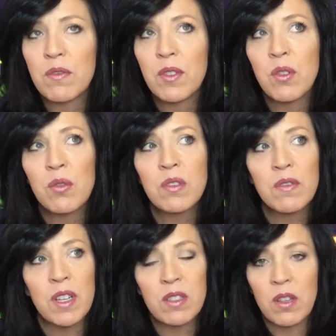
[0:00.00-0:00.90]
for those
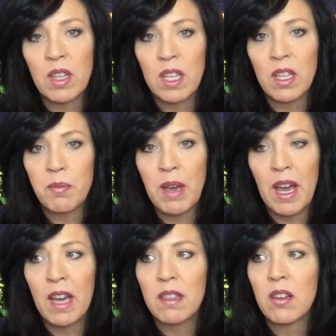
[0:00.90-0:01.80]
of us on the healing
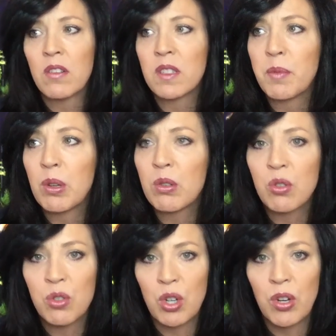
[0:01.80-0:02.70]
path and on the
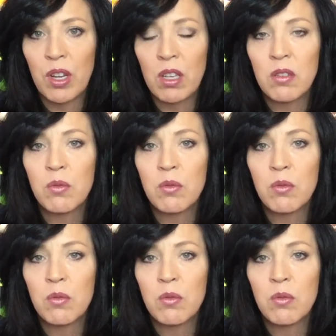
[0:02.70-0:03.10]
spiritual journey